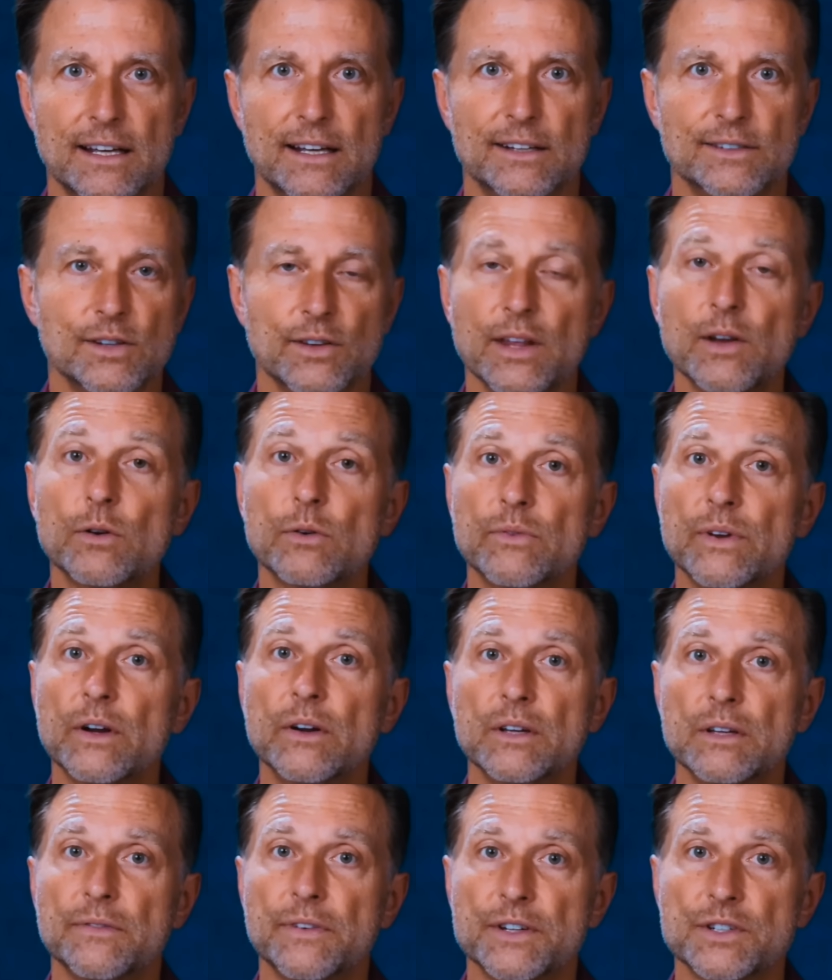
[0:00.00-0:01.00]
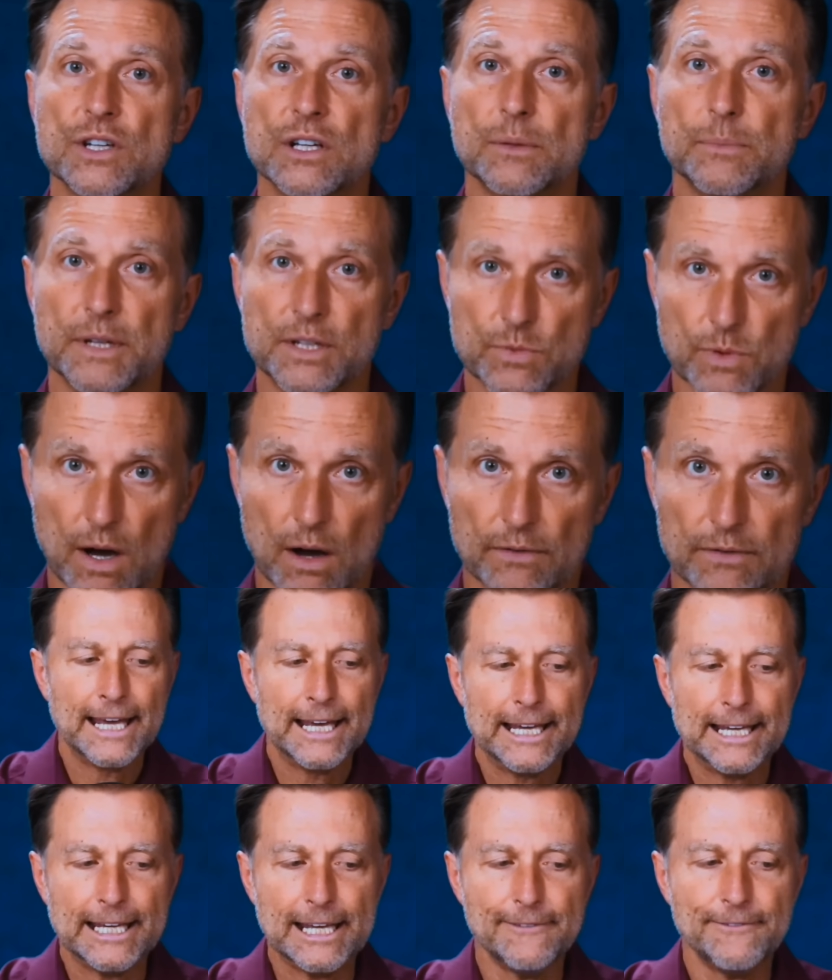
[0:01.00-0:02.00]
So they were very deficient in B12.
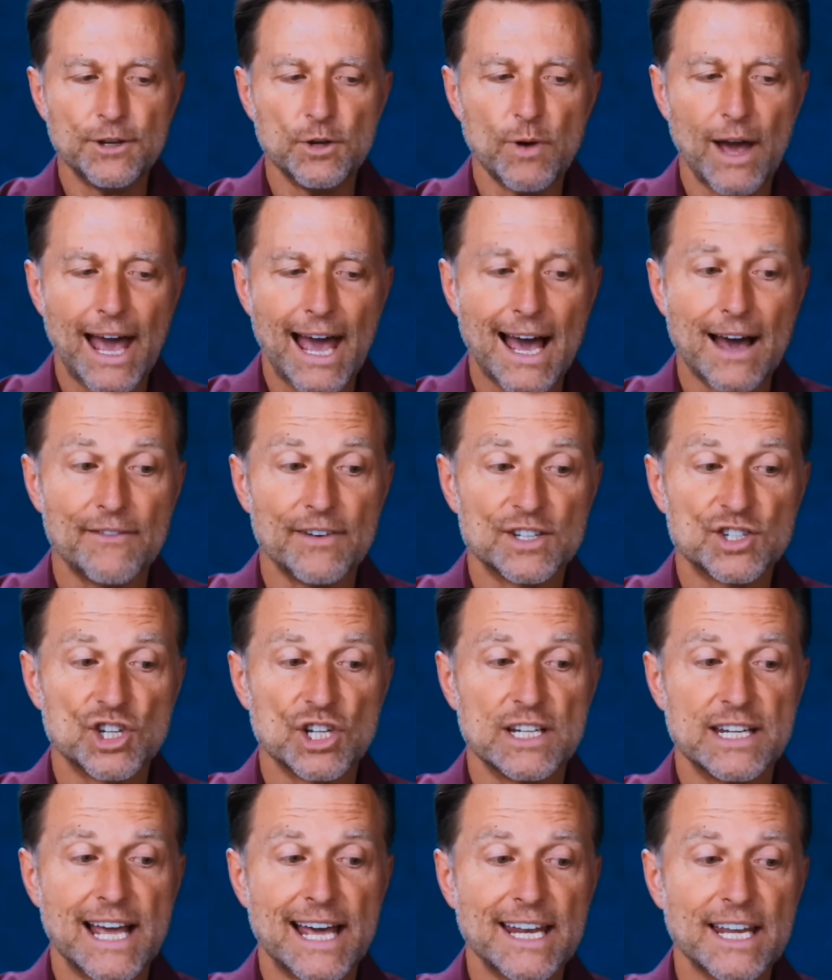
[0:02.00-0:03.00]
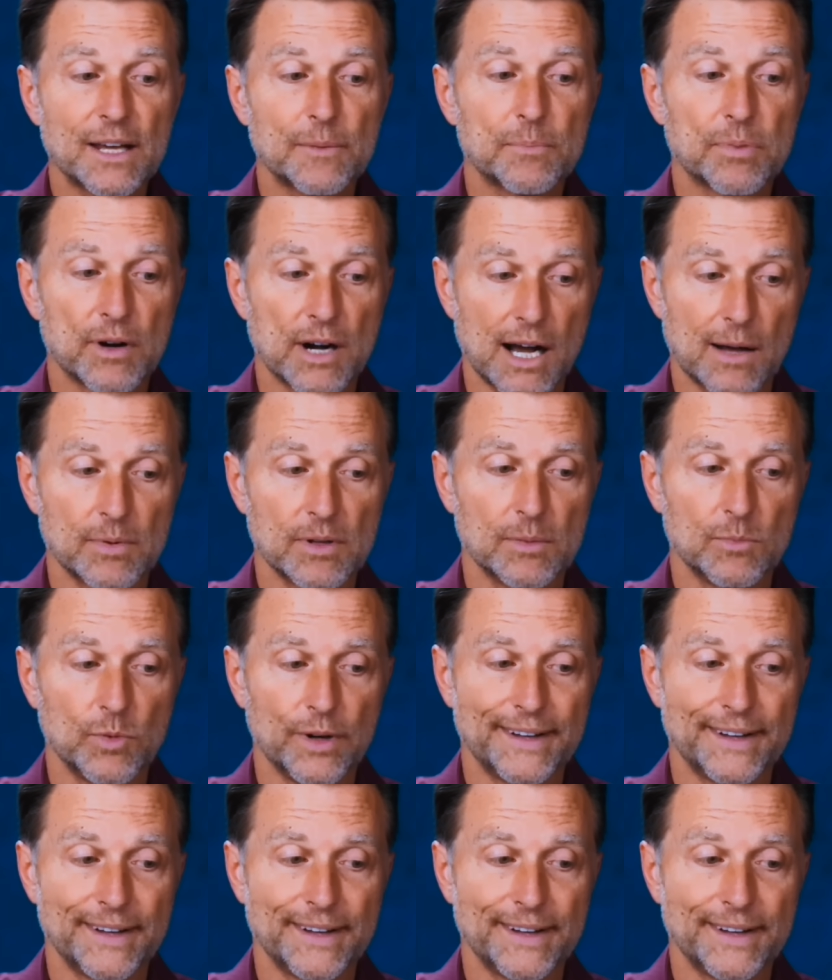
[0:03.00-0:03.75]
If you have a genetic problem,